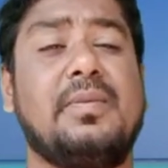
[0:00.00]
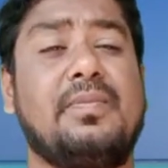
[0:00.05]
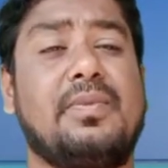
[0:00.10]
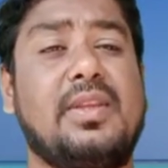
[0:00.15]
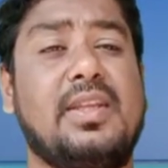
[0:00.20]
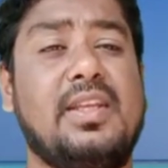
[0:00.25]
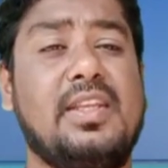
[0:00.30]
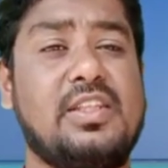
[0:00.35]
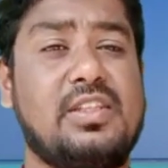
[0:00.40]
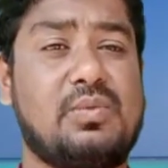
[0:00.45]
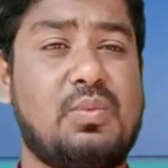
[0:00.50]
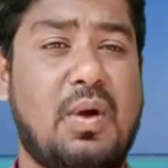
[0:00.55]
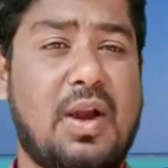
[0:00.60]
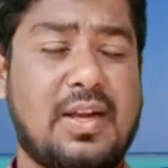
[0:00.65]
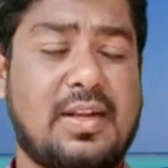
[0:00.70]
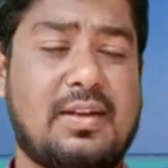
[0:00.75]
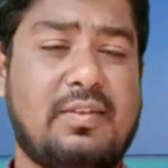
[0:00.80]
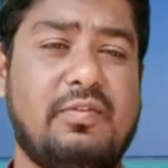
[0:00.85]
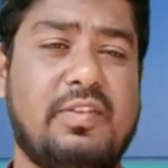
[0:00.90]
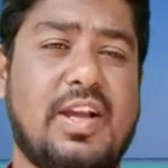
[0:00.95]
is
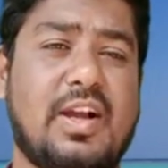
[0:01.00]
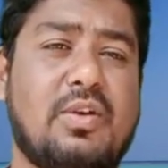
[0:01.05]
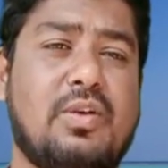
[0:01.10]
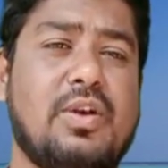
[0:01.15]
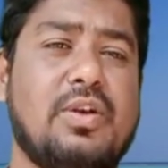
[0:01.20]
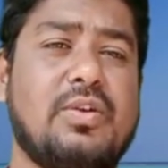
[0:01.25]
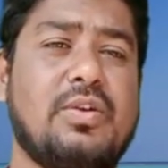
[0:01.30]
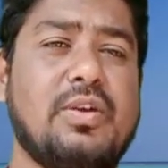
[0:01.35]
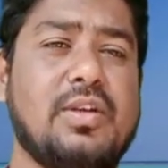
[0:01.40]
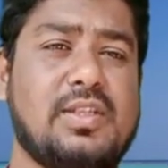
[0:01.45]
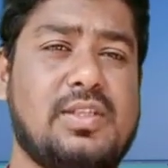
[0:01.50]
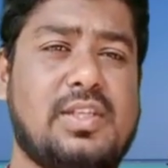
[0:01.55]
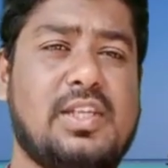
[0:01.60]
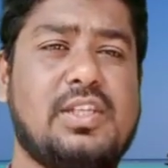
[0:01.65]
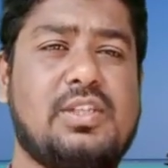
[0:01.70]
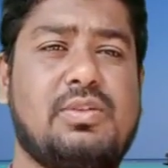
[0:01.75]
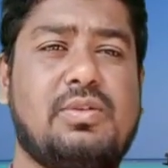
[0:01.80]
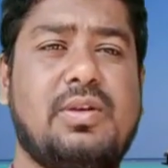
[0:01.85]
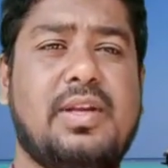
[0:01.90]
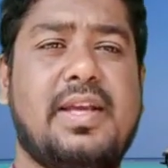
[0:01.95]
what we are going to
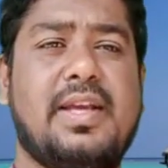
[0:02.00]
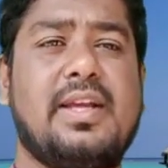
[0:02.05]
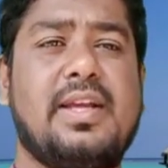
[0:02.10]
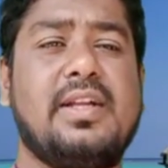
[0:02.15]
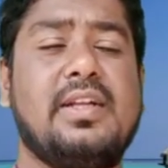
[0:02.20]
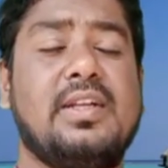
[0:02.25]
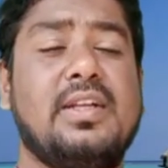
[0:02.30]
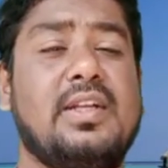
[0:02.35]
discuss today.